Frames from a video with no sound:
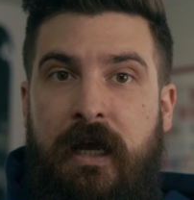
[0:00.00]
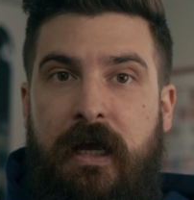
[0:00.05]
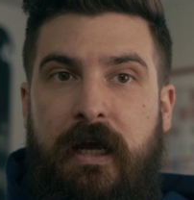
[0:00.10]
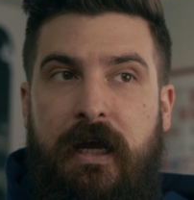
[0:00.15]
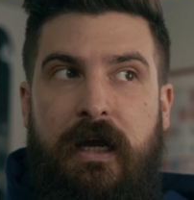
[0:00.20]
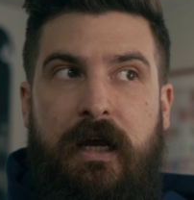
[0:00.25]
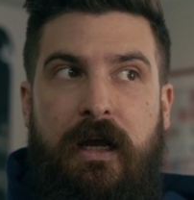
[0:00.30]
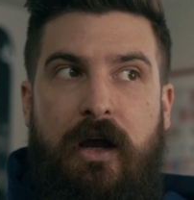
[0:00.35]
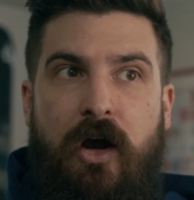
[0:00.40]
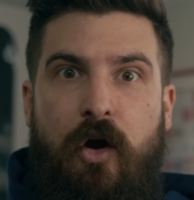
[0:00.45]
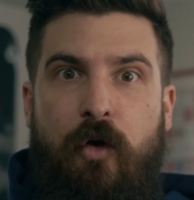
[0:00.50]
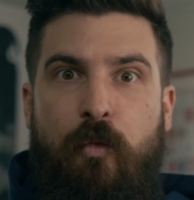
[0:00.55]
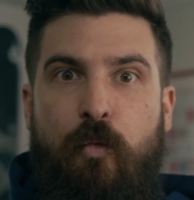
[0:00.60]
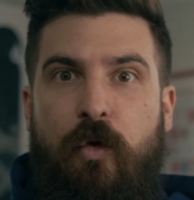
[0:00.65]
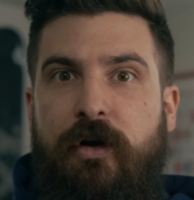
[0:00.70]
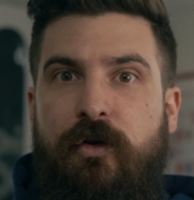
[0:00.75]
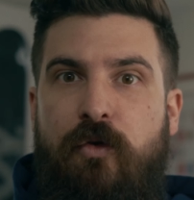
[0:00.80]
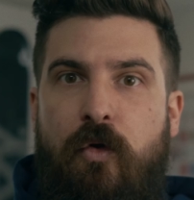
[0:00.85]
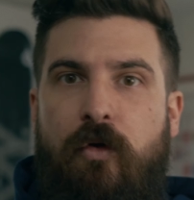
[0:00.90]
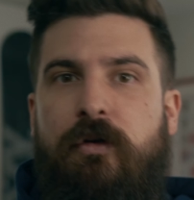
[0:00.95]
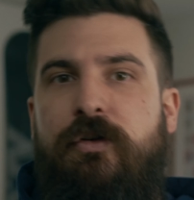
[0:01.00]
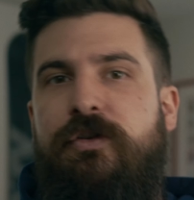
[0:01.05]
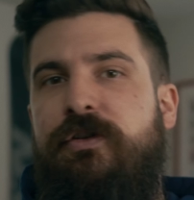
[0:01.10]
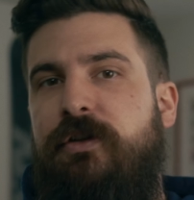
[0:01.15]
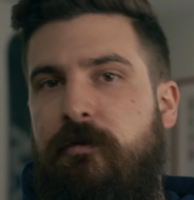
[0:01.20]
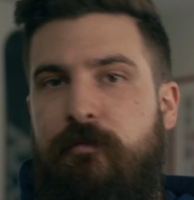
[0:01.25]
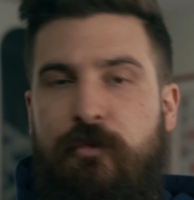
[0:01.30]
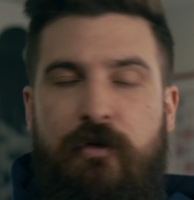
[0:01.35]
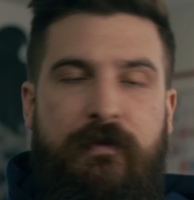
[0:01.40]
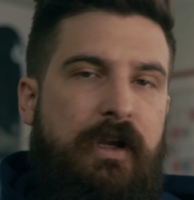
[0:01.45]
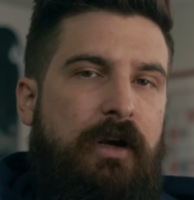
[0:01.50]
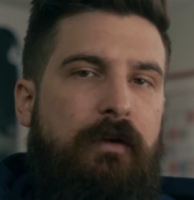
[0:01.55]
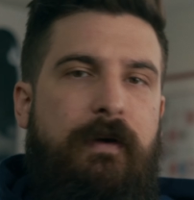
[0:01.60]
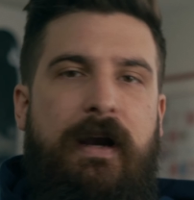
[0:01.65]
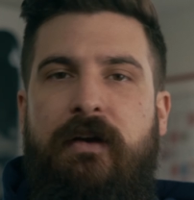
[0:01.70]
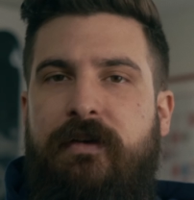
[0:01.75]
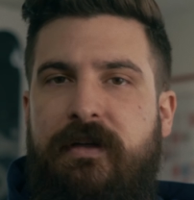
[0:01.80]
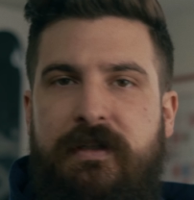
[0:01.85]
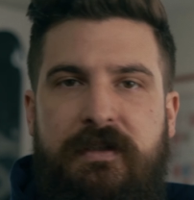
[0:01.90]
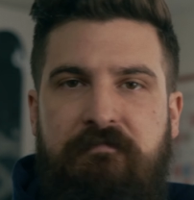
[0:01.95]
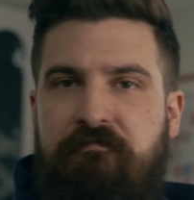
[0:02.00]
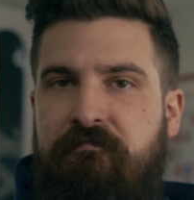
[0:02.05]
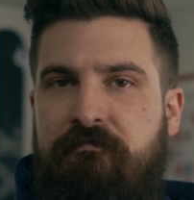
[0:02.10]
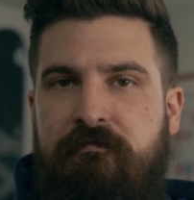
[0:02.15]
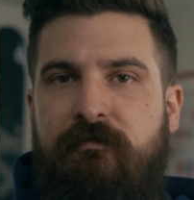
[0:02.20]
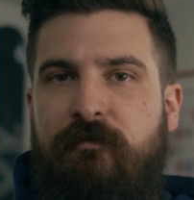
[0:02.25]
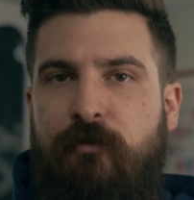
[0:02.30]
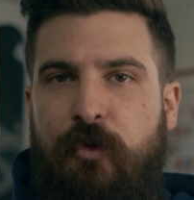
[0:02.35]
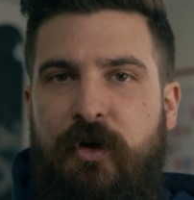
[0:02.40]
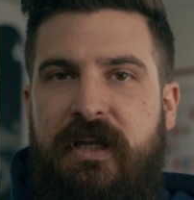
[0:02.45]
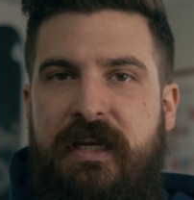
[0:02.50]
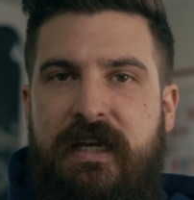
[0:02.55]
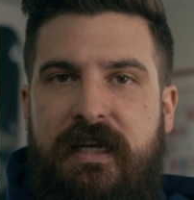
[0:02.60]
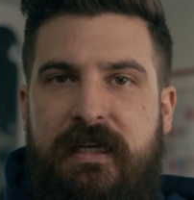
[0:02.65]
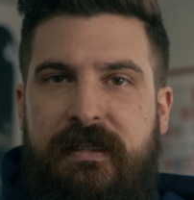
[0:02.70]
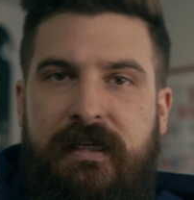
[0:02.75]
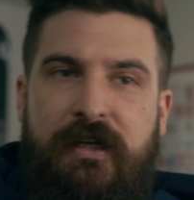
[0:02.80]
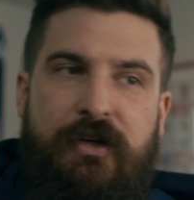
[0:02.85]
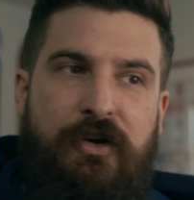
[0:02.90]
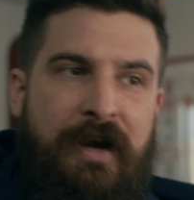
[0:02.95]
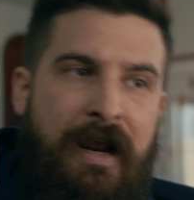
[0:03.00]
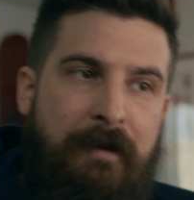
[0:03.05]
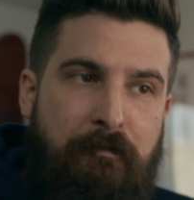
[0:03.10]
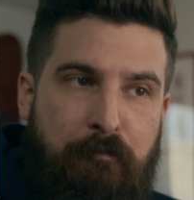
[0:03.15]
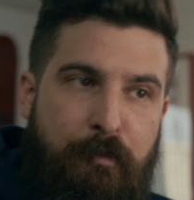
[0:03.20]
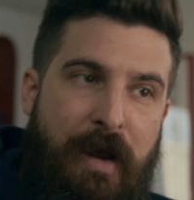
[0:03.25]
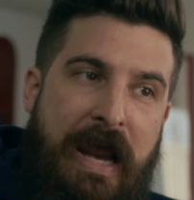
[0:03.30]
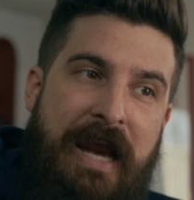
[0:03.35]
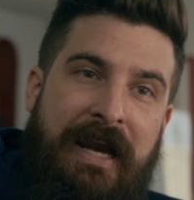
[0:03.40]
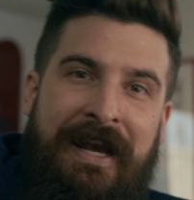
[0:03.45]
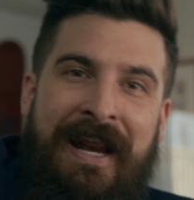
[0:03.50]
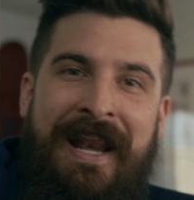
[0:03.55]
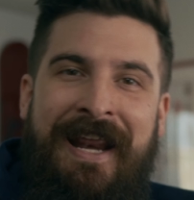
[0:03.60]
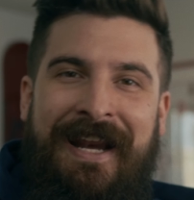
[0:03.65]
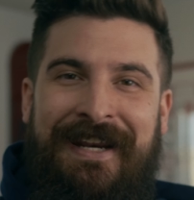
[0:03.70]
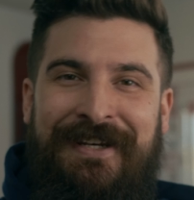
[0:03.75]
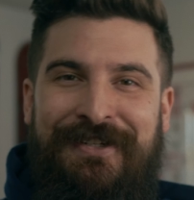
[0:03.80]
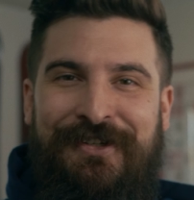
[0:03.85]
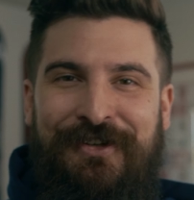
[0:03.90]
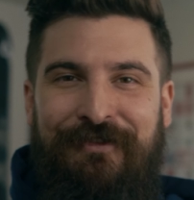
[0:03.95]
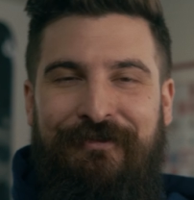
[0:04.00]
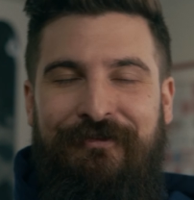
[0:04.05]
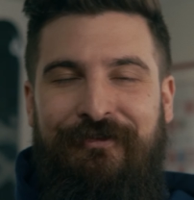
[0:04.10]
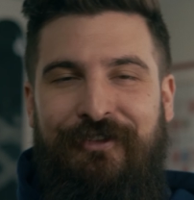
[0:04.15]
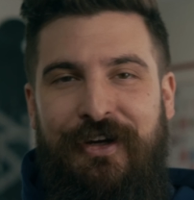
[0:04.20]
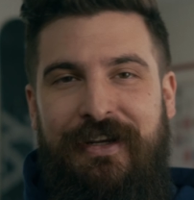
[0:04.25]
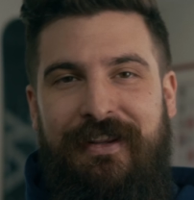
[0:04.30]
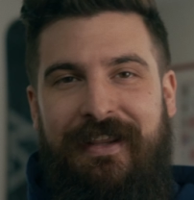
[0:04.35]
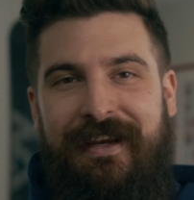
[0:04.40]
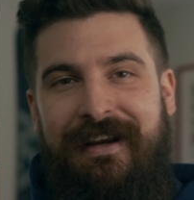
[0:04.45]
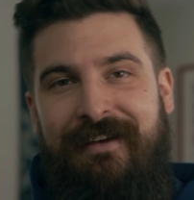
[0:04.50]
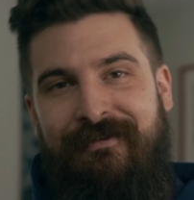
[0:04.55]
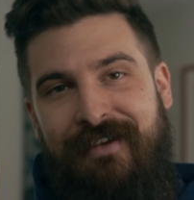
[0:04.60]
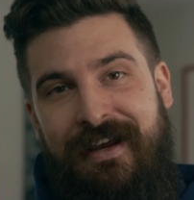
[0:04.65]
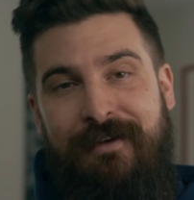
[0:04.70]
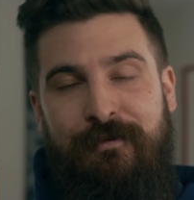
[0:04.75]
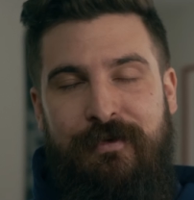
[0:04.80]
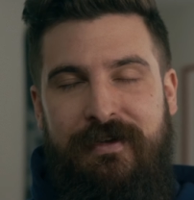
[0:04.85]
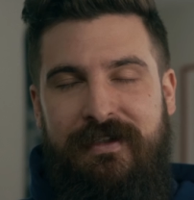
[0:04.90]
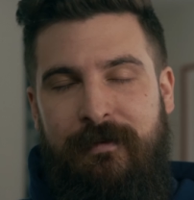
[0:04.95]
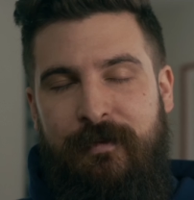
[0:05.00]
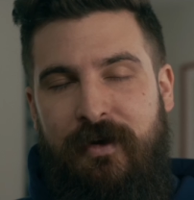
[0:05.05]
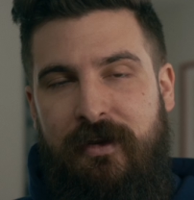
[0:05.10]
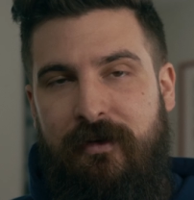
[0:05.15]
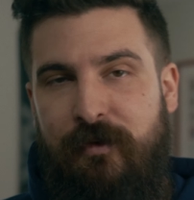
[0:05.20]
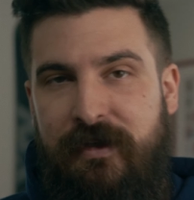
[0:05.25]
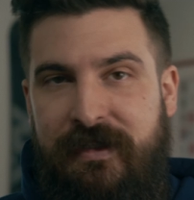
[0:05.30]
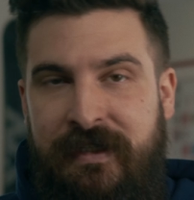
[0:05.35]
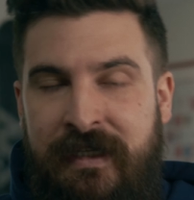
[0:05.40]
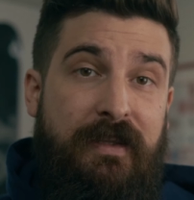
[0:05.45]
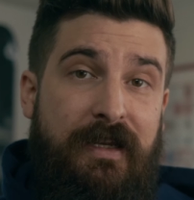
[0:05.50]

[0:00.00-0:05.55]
on one corner, so moving it around is really easy and you're not banging it against your foot like I've had with some other ones.